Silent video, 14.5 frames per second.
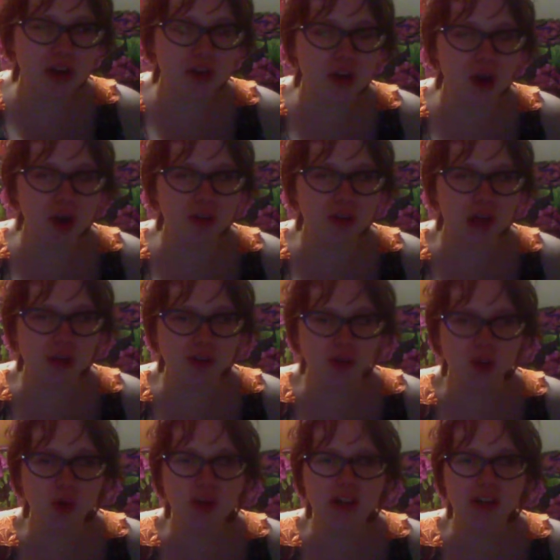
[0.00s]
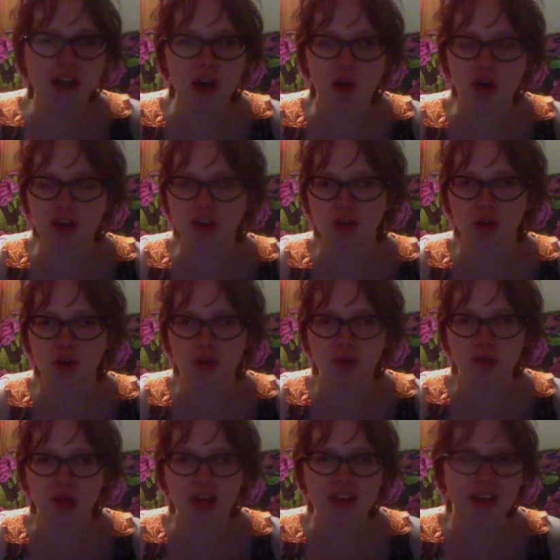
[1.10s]
there are token characters
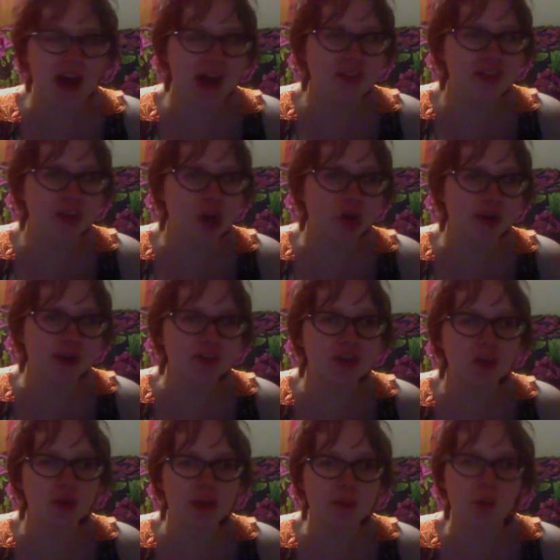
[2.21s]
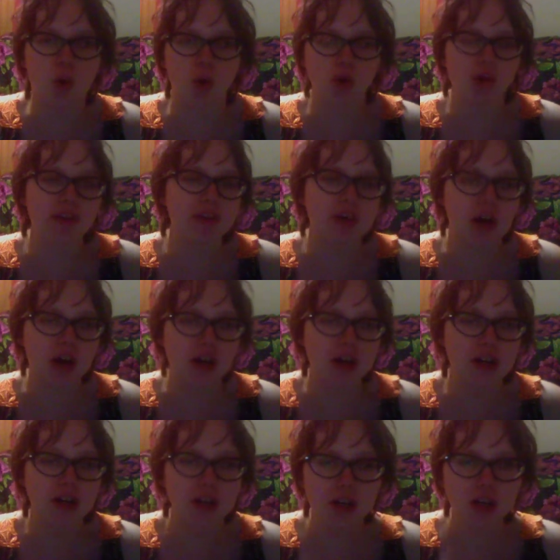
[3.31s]
like that that are definitely poorly
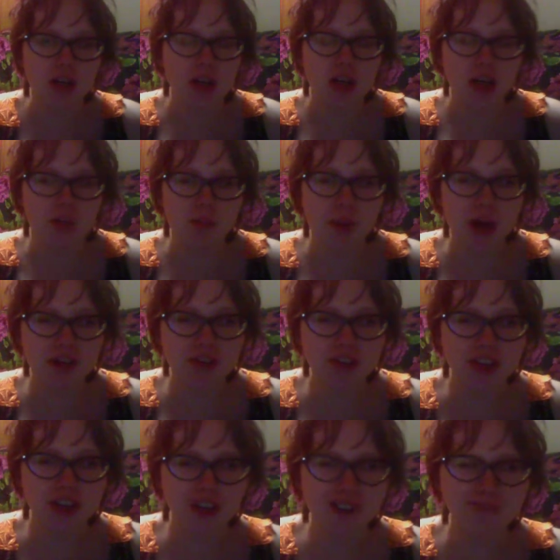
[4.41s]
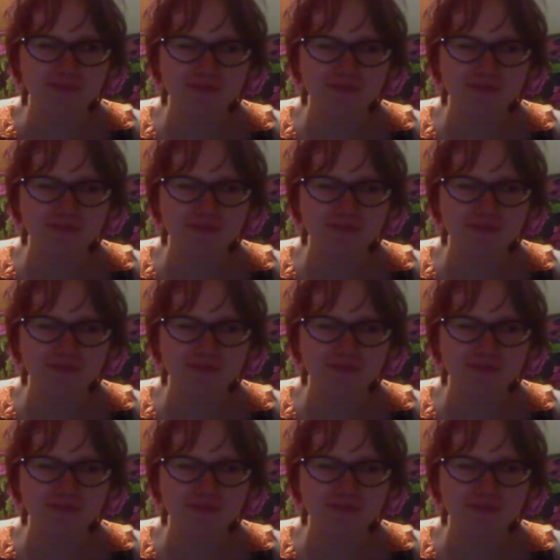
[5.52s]
done, but. Uh,